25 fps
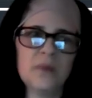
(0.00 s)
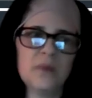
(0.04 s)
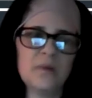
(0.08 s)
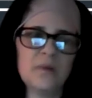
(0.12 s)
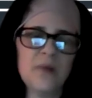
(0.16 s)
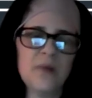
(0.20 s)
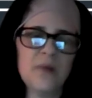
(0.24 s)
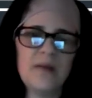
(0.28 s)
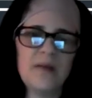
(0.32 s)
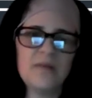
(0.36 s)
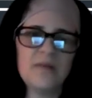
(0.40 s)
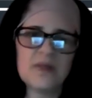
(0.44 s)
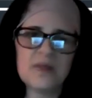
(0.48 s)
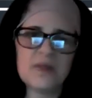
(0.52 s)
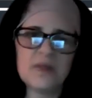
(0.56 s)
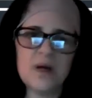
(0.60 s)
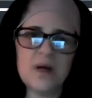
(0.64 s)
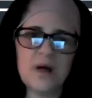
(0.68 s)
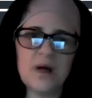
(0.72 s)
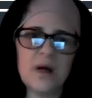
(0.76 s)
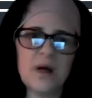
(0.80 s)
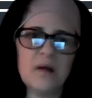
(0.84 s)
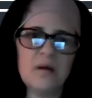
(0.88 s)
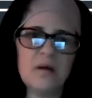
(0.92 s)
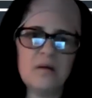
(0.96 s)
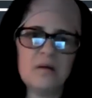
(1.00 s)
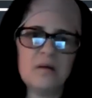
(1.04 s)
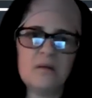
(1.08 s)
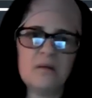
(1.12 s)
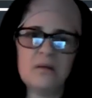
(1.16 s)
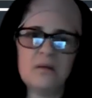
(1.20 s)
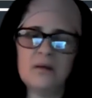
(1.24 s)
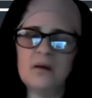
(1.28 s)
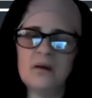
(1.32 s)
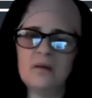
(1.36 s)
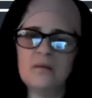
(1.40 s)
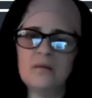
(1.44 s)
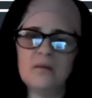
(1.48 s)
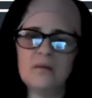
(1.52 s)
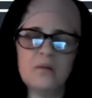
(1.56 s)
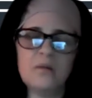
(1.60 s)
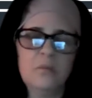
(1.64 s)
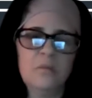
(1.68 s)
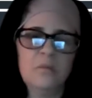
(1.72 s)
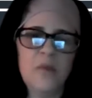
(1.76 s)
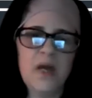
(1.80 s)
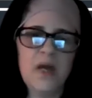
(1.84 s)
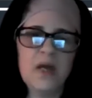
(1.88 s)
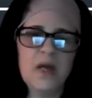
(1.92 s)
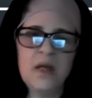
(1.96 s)
lifestyle,
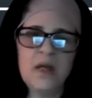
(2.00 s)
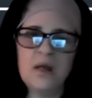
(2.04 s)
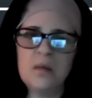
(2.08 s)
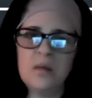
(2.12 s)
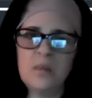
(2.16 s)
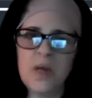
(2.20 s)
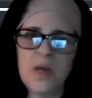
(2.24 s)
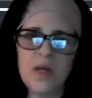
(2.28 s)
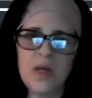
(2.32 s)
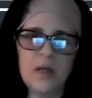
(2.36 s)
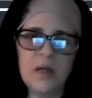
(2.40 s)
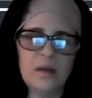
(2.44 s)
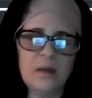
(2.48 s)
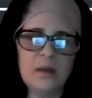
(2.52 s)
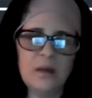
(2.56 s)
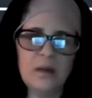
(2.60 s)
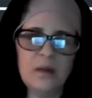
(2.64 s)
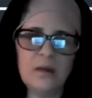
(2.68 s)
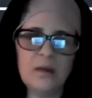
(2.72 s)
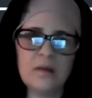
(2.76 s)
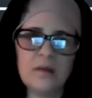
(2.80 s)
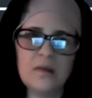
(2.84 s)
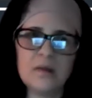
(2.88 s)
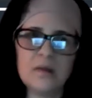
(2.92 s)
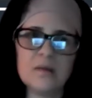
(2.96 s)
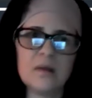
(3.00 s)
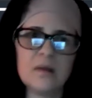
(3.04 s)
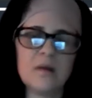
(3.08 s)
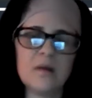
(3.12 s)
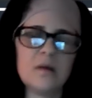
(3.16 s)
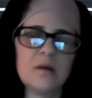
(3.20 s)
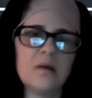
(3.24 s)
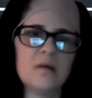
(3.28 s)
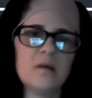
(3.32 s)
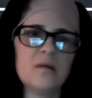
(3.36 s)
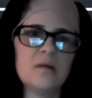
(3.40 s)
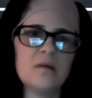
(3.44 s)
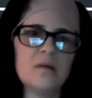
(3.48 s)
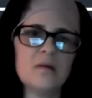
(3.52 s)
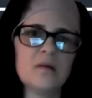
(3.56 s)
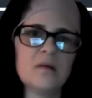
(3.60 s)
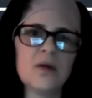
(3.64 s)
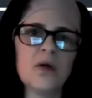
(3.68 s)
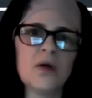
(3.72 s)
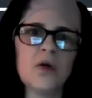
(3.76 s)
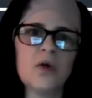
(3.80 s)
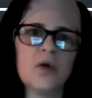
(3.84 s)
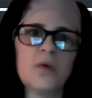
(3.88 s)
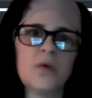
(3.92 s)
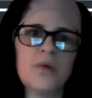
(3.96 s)
many, many things.
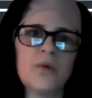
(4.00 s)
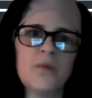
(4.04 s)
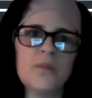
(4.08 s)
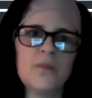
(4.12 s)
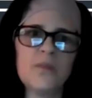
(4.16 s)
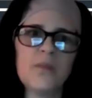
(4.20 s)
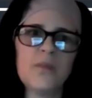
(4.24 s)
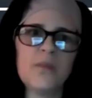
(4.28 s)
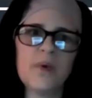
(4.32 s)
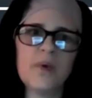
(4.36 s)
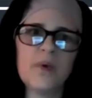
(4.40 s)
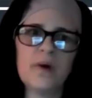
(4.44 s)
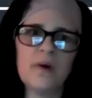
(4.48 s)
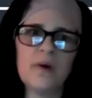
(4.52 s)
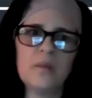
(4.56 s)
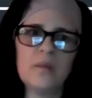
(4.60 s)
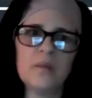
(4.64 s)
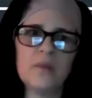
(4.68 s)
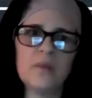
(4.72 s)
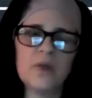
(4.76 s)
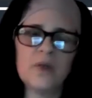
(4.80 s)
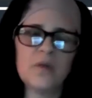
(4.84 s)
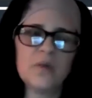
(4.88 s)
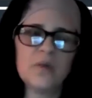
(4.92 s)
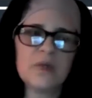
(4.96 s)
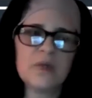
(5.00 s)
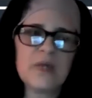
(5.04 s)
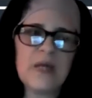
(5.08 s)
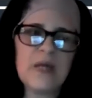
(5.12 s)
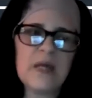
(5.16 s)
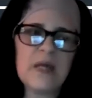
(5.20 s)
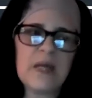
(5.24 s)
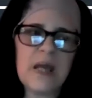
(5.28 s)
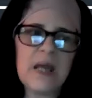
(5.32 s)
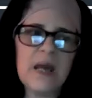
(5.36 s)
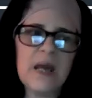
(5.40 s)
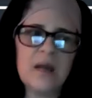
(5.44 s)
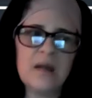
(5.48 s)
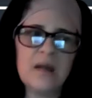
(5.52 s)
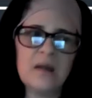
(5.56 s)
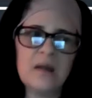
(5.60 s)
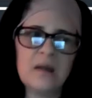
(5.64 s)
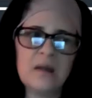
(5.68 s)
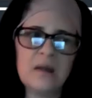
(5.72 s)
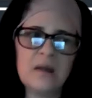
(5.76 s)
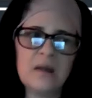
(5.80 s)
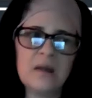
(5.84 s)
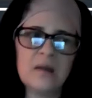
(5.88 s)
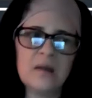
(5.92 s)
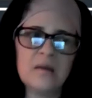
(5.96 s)
So don't take
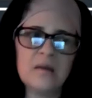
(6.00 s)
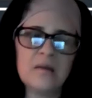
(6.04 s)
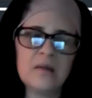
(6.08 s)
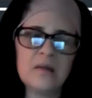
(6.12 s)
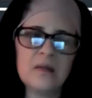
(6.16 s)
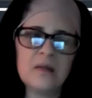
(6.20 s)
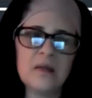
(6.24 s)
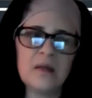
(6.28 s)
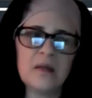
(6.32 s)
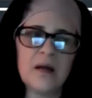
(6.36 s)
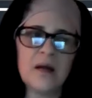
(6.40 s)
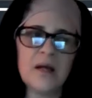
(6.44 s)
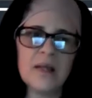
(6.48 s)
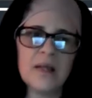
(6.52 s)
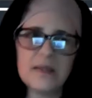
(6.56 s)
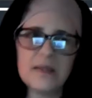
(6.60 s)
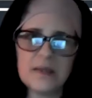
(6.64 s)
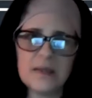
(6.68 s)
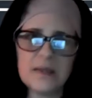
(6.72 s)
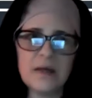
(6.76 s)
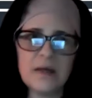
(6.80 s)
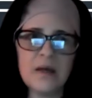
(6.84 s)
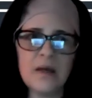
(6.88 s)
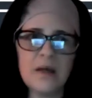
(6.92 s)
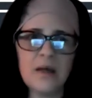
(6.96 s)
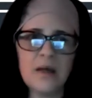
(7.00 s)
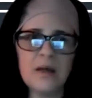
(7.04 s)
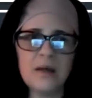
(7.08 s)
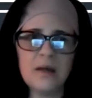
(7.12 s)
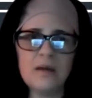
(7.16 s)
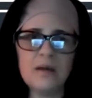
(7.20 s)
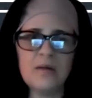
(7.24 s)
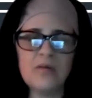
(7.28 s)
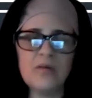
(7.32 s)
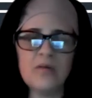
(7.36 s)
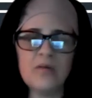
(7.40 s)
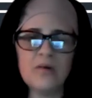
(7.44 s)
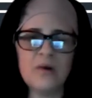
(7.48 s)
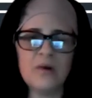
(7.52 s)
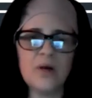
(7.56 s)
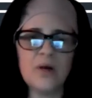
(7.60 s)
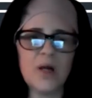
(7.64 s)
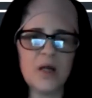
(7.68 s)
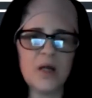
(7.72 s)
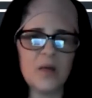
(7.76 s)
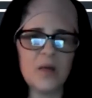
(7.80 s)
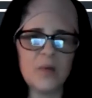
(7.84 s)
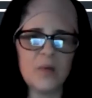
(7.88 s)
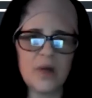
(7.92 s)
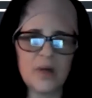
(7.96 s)
anything that I say or
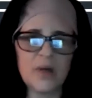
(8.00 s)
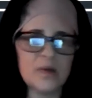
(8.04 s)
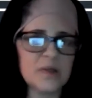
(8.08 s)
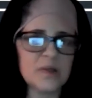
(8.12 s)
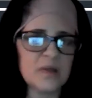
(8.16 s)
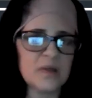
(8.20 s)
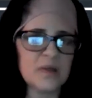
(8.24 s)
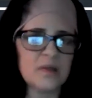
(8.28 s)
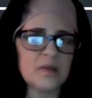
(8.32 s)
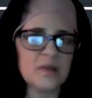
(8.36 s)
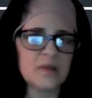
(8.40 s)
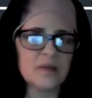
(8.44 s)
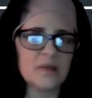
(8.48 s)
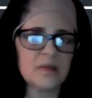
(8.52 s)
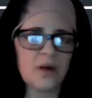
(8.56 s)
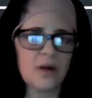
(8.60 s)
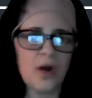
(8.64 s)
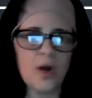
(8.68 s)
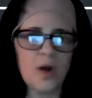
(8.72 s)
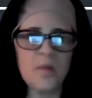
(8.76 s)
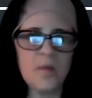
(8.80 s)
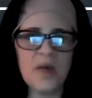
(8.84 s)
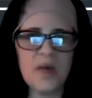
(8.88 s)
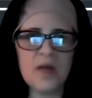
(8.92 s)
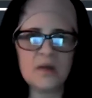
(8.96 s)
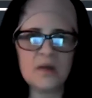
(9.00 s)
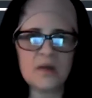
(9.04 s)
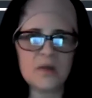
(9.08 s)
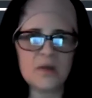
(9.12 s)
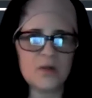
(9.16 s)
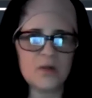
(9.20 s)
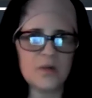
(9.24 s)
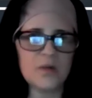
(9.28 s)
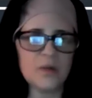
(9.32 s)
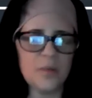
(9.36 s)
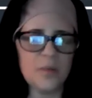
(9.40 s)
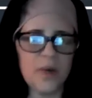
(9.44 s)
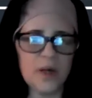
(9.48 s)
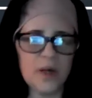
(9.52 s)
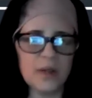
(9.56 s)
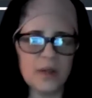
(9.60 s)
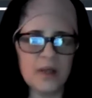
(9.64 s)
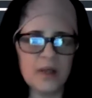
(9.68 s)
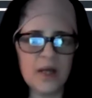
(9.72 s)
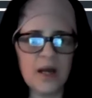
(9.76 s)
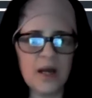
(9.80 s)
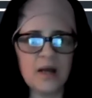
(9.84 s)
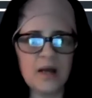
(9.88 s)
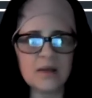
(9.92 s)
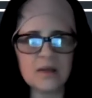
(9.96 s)
anyone else says in the comments or the
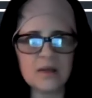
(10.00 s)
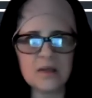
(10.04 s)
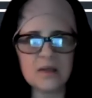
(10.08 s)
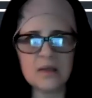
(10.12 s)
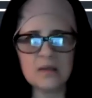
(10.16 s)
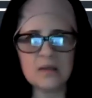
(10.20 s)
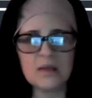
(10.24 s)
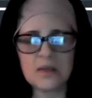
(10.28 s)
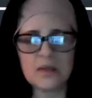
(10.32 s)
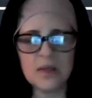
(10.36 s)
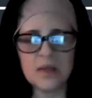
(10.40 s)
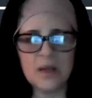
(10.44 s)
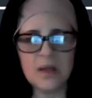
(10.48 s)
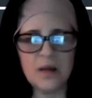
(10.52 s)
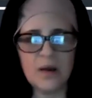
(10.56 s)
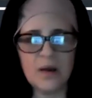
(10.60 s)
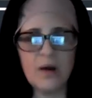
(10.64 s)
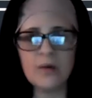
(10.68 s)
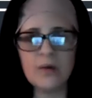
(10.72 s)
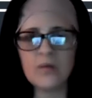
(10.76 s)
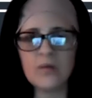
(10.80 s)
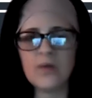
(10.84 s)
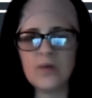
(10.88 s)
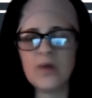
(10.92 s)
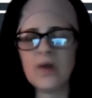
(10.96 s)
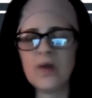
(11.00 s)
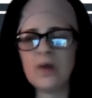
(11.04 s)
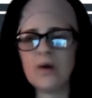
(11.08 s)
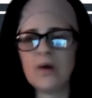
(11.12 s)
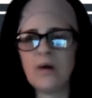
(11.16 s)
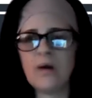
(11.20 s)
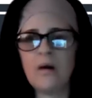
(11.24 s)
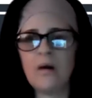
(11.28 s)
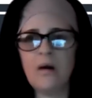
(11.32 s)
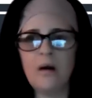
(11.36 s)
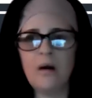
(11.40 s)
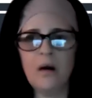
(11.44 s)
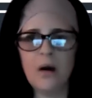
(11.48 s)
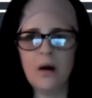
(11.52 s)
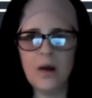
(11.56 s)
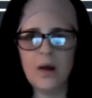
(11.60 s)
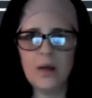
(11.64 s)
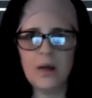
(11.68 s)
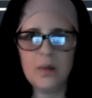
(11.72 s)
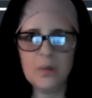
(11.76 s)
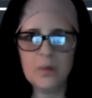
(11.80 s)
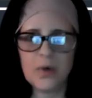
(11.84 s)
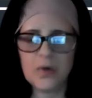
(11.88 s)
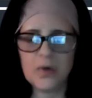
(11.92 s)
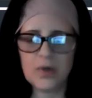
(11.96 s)
podcast and say, oh, I
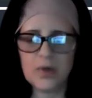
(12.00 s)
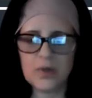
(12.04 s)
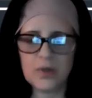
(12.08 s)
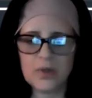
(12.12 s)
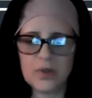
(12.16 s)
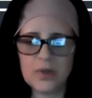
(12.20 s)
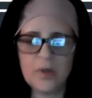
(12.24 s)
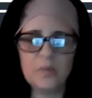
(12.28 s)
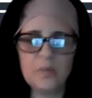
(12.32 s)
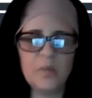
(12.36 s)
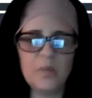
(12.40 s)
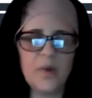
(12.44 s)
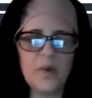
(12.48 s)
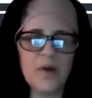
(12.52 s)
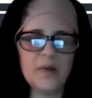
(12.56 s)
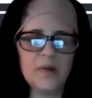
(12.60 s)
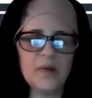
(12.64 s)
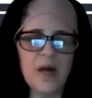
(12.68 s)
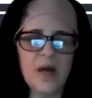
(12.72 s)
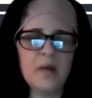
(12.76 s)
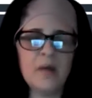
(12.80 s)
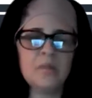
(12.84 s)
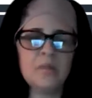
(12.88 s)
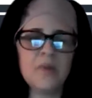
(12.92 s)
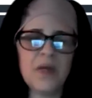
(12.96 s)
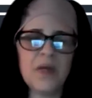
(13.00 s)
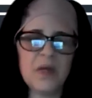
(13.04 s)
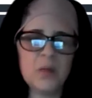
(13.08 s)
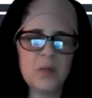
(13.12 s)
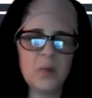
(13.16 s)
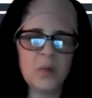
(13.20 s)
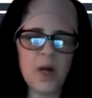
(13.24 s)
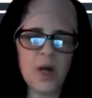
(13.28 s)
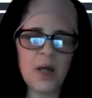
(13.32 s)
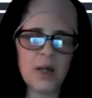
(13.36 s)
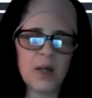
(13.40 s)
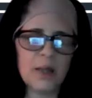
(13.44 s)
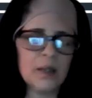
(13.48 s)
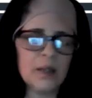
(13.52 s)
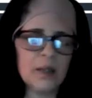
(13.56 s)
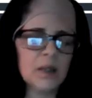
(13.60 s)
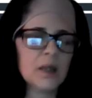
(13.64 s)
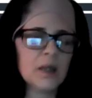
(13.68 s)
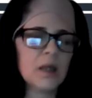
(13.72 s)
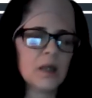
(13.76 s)
am going to jump on that bandwagon,